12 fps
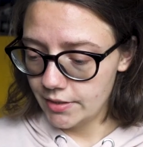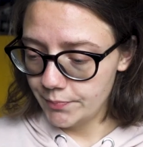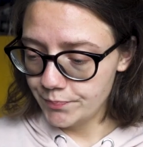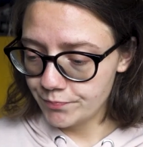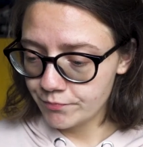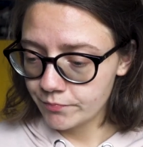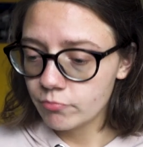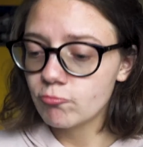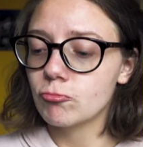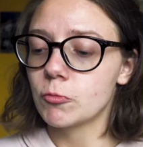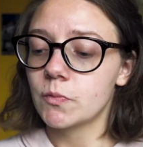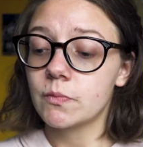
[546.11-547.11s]
Hmm.
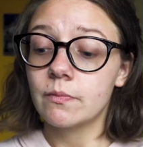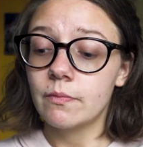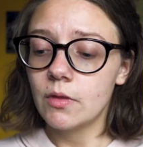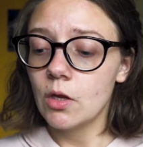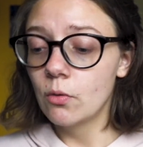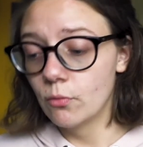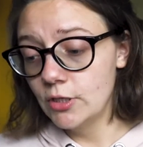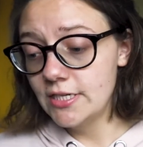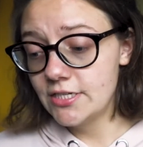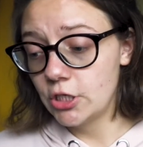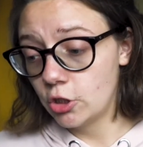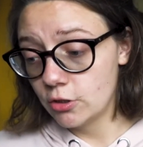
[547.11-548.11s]
What
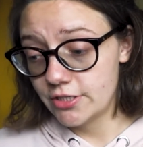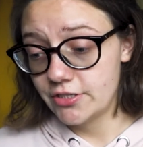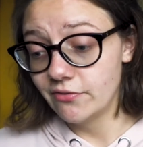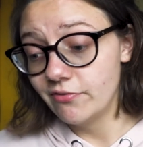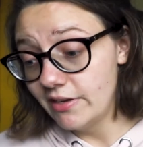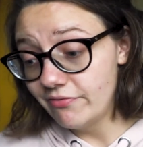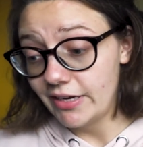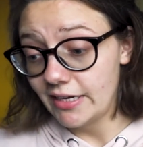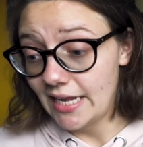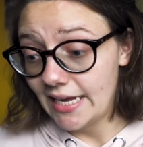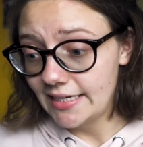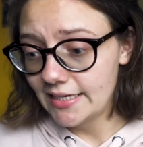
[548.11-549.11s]
is the cost of living
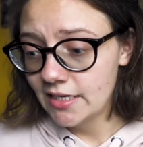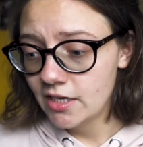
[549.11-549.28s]
like?